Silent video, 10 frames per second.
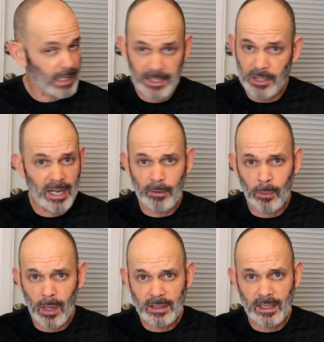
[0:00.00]
And you never
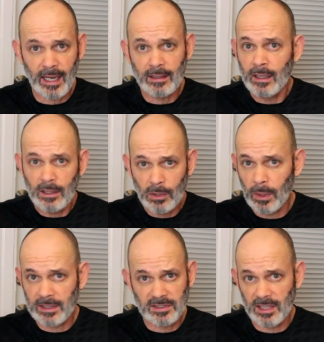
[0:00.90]
want that. You
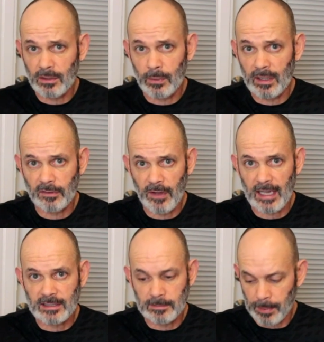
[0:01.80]
want this thing to run as
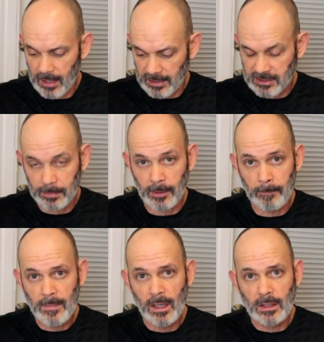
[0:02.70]
fast as possible.
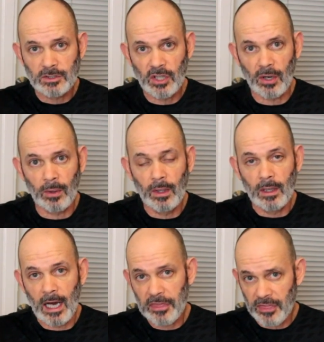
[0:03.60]
So
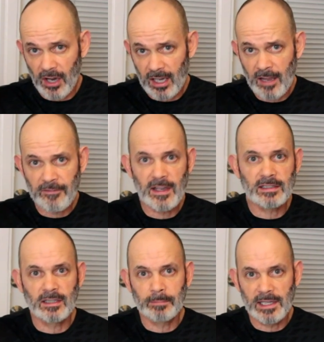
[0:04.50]
I thought I
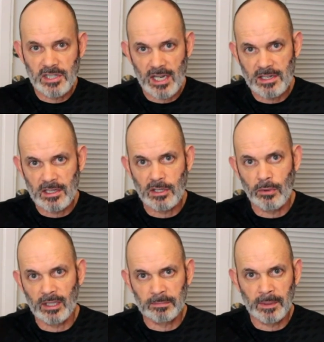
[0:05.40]
fixed it by changing the
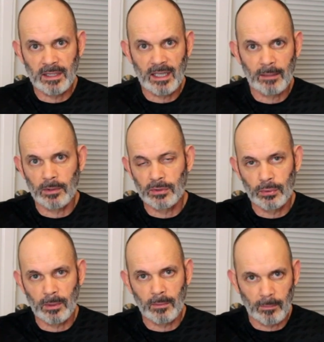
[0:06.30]
USB cable
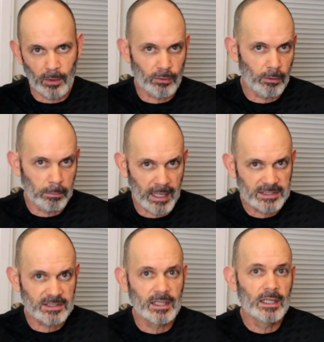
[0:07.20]
to a more
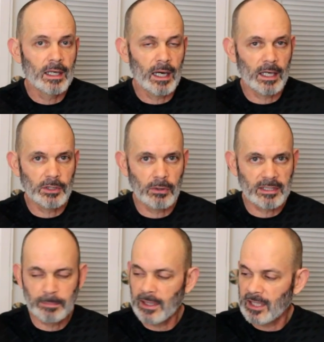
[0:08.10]
robust uh,
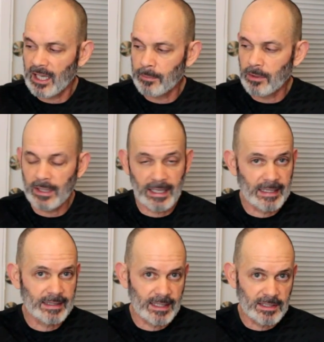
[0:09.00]
USB cable, and
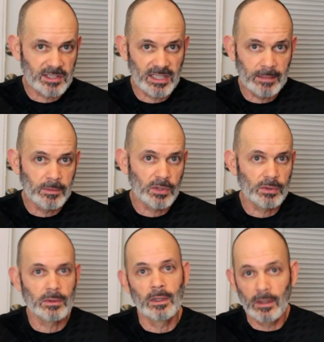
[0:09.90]
it did seem
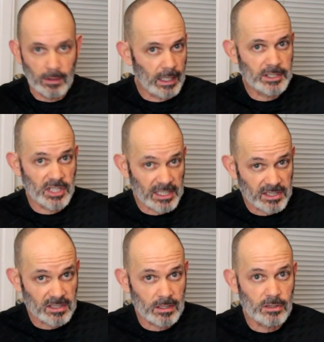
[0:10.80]
to adjust
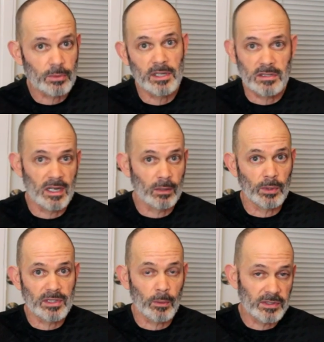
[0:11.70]
the situation. In other
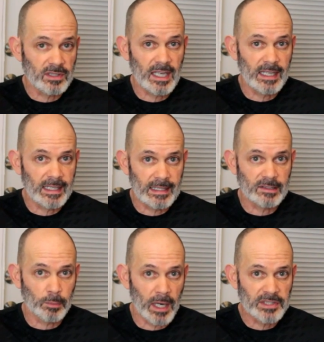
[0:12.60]
words, I wasn't getting it
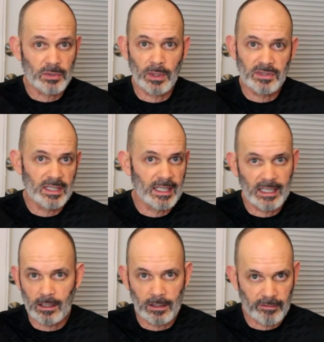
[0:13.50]
as much. I wasn't getting
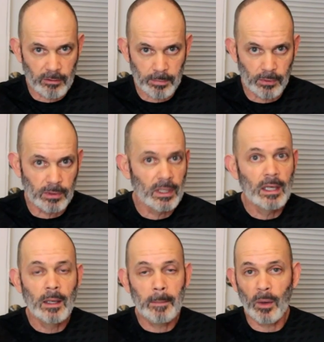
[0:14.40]
it on every boot.
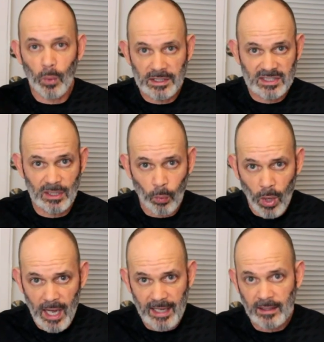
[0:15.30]
But once in a
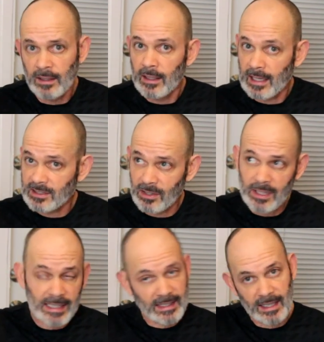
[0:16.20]
while, I still
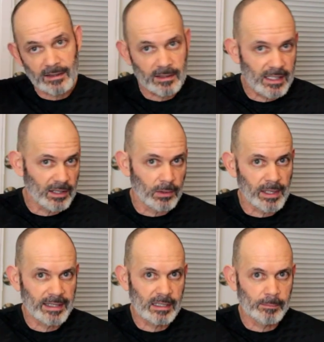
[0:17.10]
got that yellow
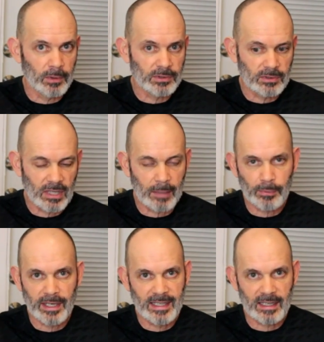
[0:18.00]
lightning bolt in top
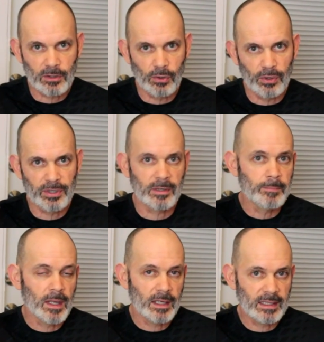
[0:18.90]
right-hand corner.
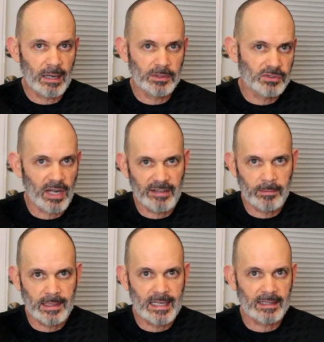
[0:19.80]
And that was driving
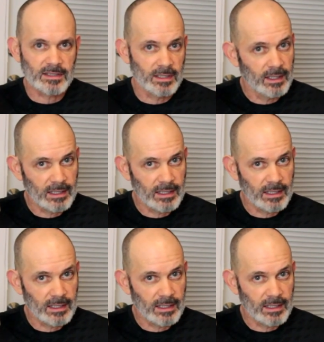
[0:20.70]
me nuts.